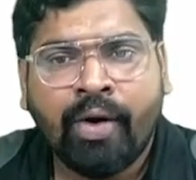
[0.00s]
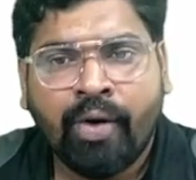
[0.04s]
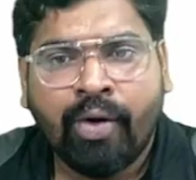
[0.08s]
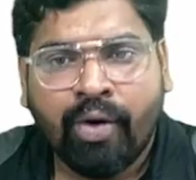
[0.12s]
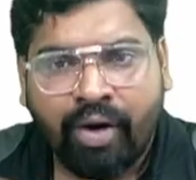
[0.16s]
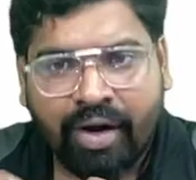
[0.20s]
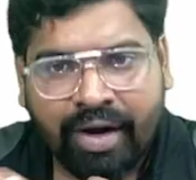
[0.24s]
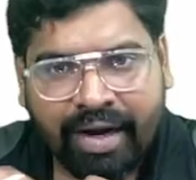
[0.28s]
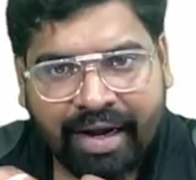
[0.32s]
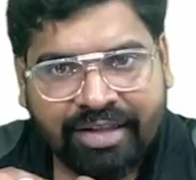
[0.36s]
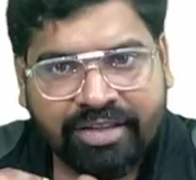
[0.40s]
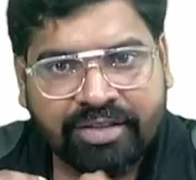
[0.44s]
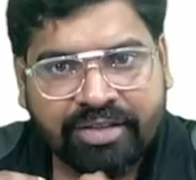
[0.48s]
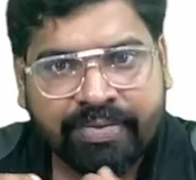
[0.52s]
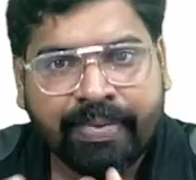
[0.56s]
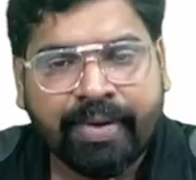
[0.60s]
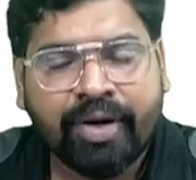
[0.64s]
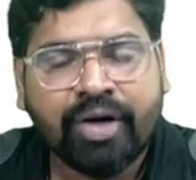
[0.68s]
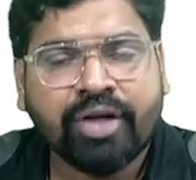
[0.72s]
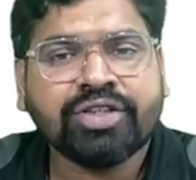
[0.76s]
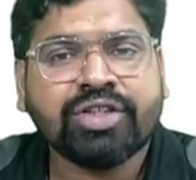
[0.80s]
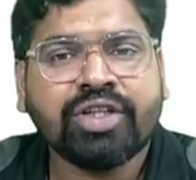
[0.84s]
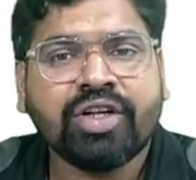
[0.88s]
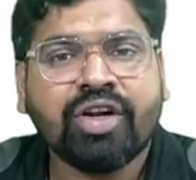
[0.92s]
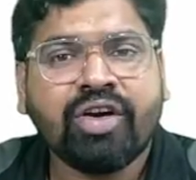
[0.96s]
or less
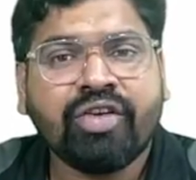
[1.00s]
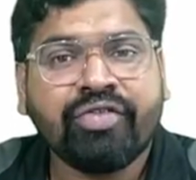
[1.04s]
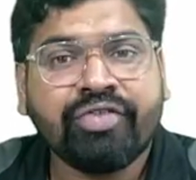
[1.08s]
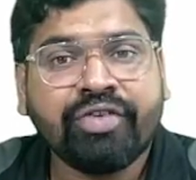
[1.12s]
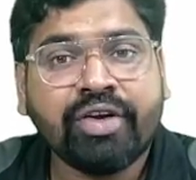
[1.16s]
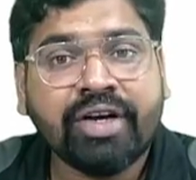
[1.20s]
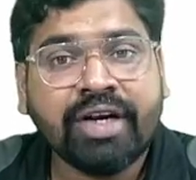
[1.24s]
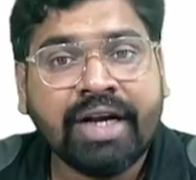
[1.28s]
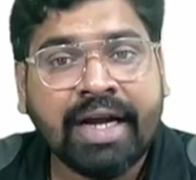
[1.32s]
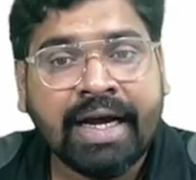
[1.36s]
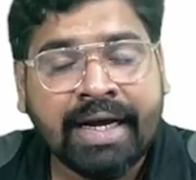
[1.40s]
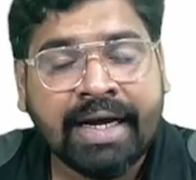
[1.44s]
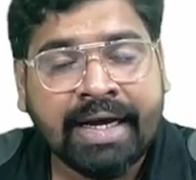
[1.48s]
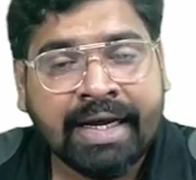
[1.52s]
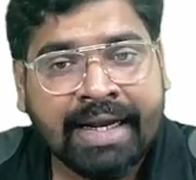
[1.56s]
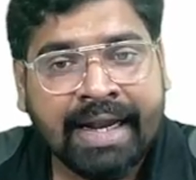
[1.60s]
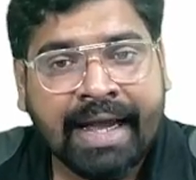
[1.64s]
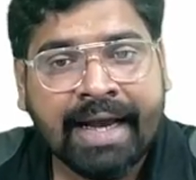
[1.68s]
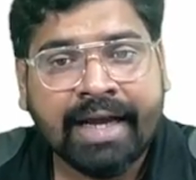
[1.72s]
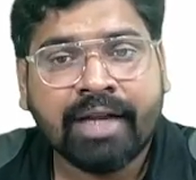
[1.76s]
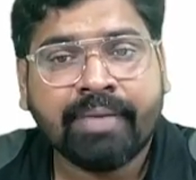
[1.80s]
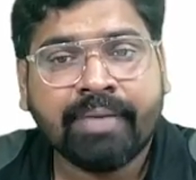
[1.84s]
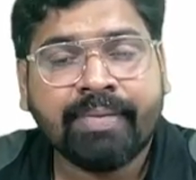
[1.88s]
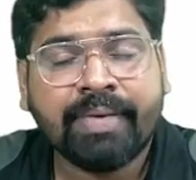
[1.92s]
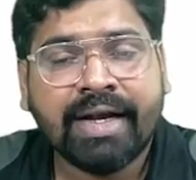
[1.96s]
production of your
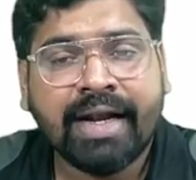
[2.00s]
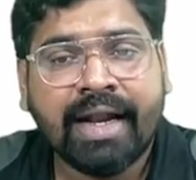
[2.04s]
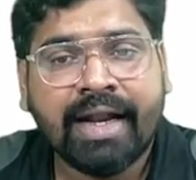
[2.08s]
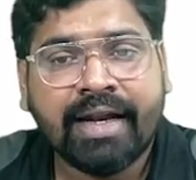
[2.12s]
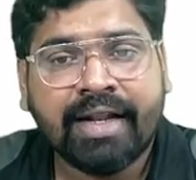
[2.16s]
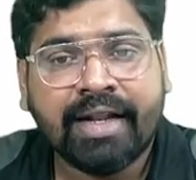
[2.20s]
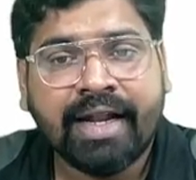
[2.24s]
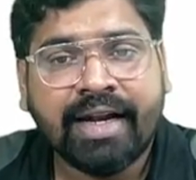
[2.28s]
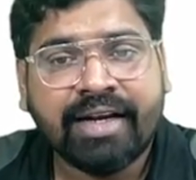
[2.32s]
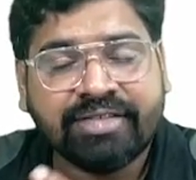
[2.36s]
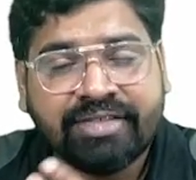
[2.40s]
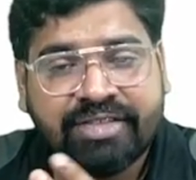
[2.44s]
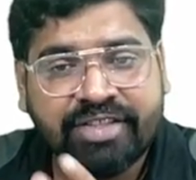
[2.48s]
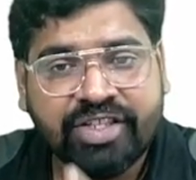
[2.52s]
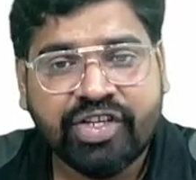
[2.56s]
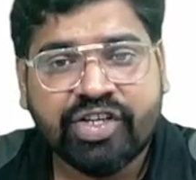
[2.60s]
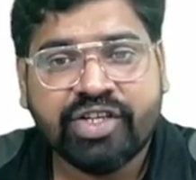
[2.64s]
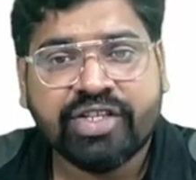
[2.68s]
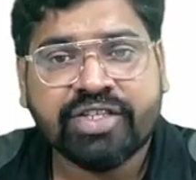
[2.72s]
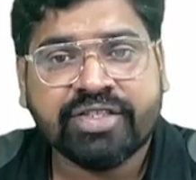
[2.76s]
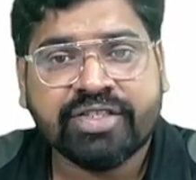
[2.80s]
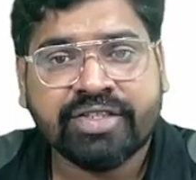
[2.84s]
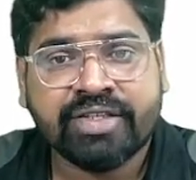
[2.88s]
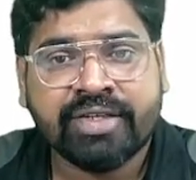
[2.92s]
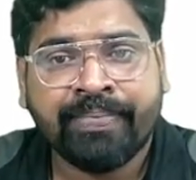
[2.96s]
lacrimal gland, that is
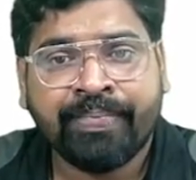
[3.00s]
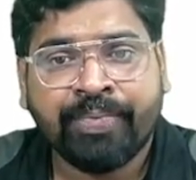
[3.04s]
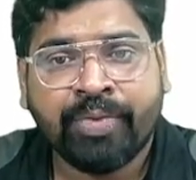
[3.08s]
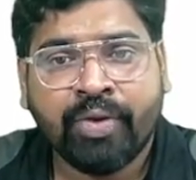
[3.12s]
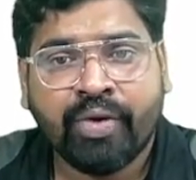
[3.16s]
tears.